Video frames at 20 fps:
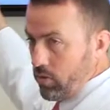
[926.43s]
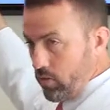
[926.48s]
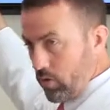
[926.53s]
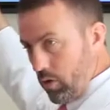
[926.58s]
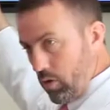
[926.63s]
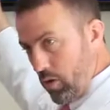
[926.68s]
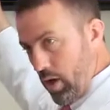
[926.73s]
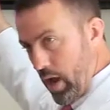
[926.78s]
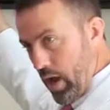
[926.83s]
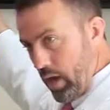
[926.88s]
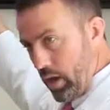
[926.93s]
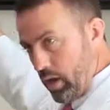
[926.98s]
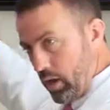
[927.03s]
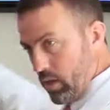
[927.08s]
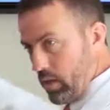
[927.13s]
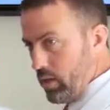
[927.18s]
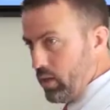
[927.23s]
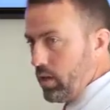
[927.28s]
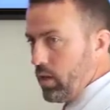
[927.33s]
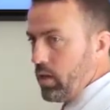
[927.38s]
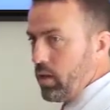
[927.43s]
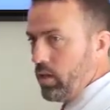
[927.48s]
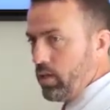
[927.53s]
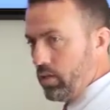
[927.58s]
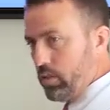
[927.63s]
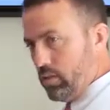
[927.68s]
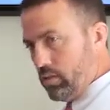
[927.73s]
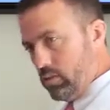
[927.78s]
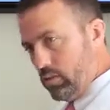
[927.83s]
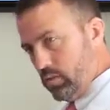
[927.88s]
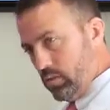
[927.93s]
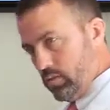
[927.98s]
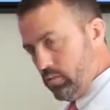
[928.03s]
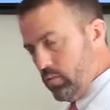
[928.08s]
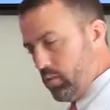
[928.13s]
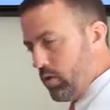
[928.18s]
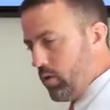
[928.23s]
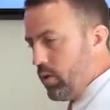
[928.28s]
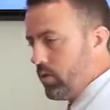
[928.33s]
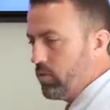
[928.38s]
is a crack, and then it
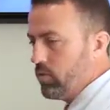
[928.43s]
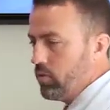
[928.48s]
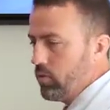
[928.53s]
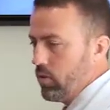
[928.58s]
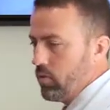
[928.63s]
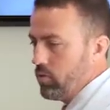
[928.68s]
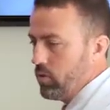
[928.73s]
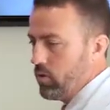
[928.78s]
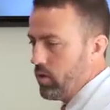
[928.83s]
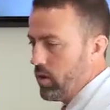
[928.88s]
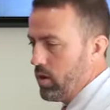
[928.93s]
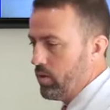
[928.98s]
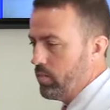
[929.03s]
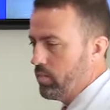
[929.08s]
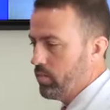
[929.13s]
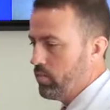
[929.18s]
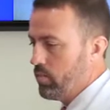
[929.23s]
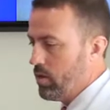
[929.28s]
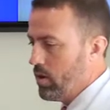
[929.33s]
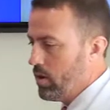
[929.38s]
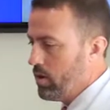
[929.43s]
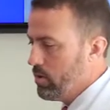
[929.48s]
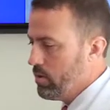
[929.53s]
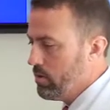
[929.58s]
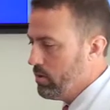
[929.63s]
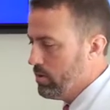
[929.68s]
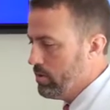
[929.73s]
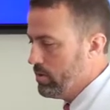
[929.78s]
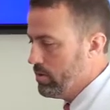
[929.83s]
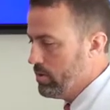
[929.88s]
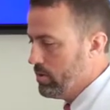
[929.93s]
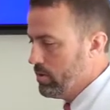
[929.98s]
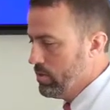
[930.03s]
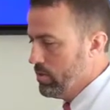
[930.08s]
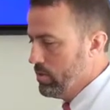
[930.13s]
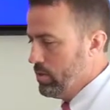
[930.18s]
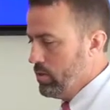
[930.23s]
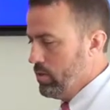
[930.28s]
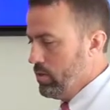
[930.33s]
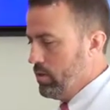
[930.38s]
progresses over time, right?
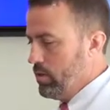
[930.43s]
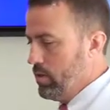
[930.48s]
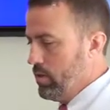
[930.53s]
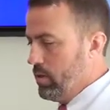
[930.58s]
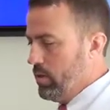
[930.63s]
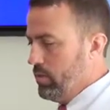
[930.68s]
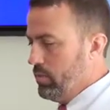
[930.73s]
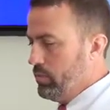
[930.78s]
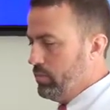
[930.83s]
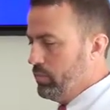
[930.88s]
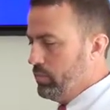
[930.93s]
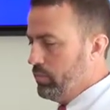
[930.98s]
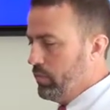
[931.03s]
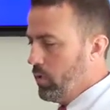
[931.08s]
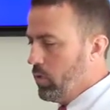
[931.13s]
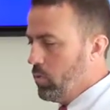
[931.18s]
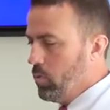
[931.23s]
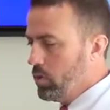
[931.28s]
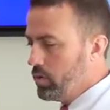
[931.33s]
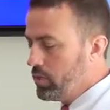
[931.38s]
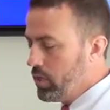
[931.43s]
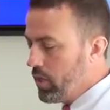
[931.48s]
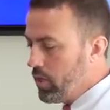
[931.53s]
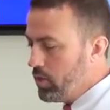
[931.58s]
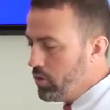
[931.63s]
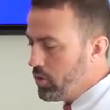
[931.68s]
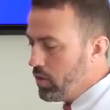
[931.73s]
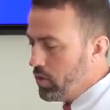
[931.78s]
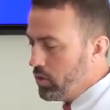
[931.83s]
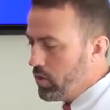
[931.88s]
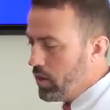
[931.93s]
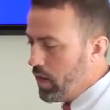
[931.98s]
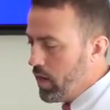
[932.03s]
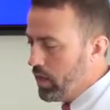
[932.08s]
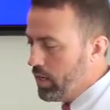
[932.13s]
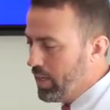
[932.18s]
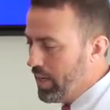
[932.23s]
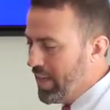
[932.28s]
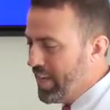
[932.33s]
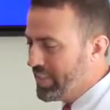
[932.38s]
One study showed that it
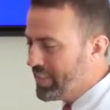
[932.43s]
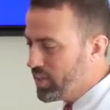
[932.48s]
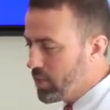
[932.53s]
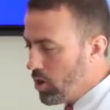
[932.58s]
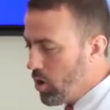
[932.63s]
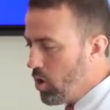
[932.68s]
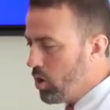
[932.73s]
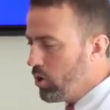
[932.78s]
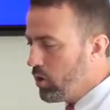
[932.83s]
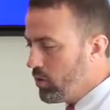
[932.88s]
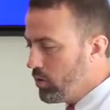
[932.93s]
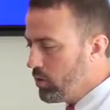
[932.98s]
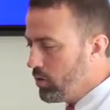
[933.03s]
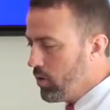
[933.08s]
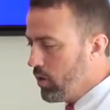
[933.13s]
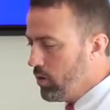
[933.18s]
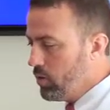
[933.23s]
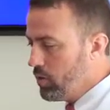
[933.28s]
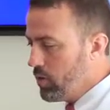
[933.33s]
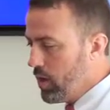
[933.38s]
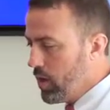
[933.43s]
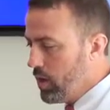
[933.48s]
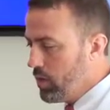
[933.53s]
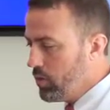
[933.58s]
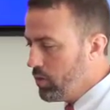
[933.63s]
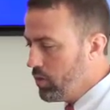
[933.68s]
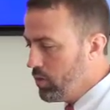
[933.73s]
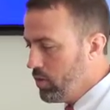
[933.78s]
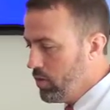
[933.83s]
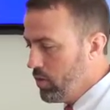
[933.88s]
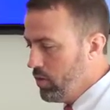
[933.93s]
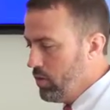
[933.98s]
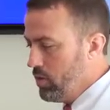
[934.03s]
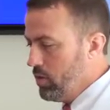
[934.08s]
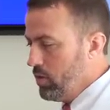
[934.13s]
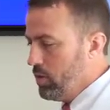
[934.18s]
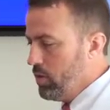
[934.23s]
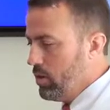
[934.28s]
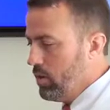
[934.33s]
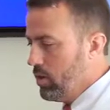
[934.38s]
had less cartilage cell death
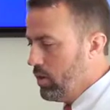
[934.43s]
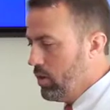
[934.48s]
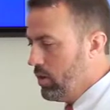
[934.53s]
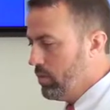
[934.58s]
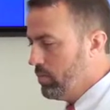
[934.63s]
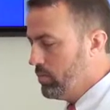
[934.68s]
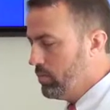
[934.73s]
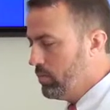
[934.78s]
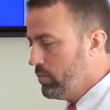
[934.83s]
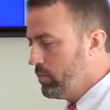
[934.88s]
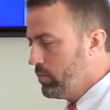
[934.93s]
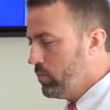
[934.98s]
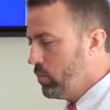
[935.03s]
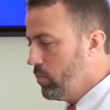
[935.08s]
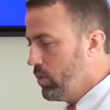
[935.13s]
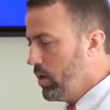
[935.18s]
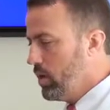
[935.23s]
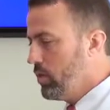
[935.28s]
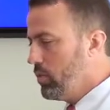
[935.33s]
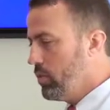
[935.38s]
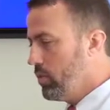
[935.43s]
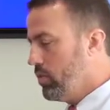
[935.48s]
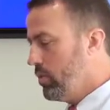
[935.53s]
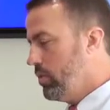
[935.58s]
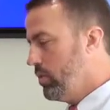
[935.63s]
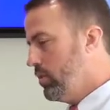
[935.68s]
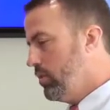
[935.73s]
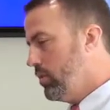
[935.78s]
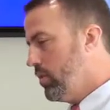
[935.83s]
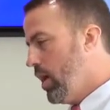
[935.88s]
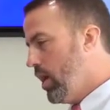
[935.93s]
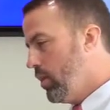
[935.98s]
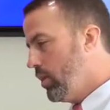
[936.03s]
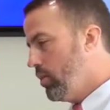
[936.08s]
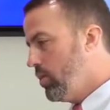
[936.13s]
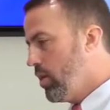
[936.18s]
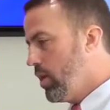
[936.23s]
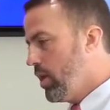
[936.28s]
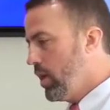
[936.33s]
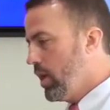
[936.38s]
with these
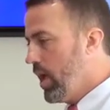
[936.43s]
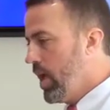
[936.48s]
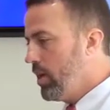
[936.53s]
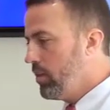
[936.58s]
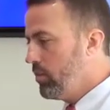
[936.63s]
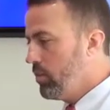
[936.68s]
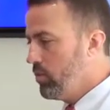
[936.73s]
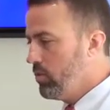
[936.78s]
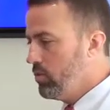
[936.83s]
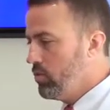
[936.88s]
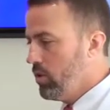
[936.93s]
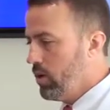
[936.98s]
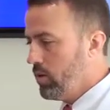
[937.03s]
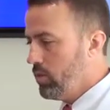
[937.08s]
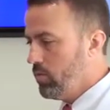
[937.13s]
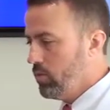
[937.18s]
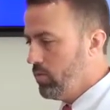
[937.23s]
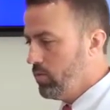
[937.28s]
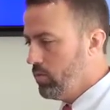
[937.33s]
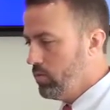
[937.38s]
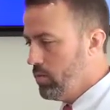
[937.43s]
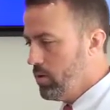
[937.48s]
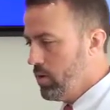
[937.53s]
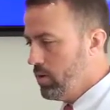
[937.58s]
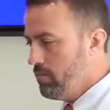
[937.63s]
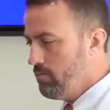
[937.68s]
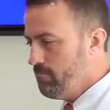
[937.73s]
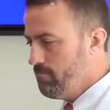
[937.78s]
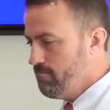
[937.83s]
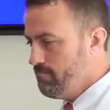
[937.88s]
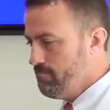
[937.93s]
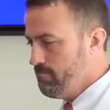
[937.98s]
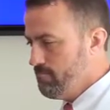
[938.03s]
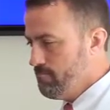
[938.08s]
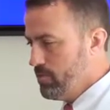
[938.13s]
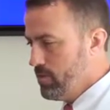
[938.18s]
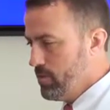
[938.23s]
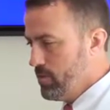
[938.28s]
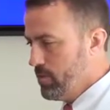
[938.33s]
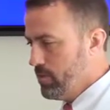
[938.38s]
hyaluronic acid injections, but
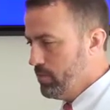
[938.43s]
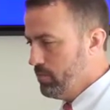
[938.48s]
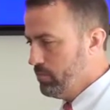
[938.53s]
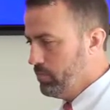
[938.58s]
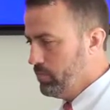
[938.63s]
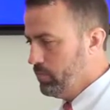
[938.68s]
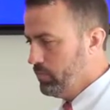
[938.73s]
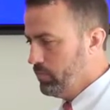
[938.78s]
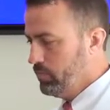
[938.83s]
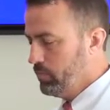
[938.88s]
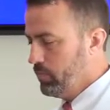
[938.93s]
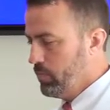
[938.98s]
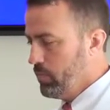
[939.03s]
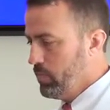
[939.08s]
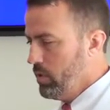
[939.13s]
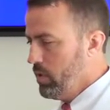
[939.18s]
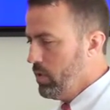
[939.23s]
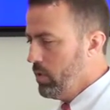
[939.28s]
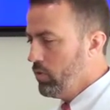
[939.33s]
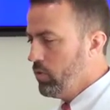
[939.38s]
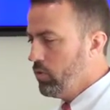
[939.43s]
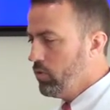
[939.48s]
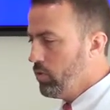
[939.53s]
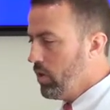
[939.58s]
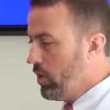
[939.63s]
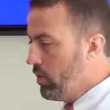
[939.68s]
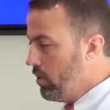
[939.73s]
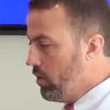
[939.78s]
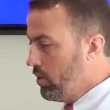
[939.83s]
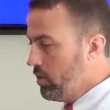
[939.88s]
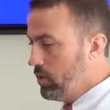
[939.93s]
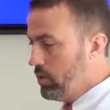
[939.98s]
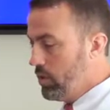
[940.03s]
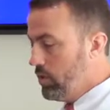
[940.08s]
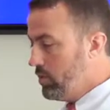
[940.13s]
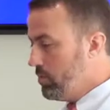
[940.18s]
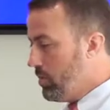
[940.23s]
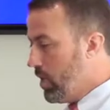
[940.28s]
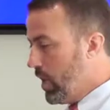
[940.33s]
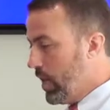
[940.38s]
there's
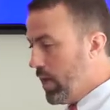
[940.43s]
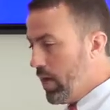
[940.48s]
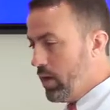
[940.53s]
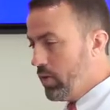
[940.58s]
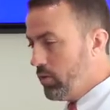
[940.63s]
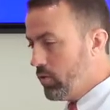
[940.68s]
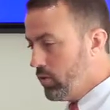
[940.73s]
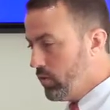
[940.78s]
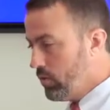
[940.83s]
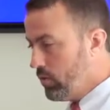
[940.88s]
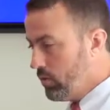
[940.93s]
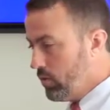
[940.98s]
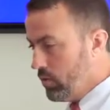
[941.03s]
these medications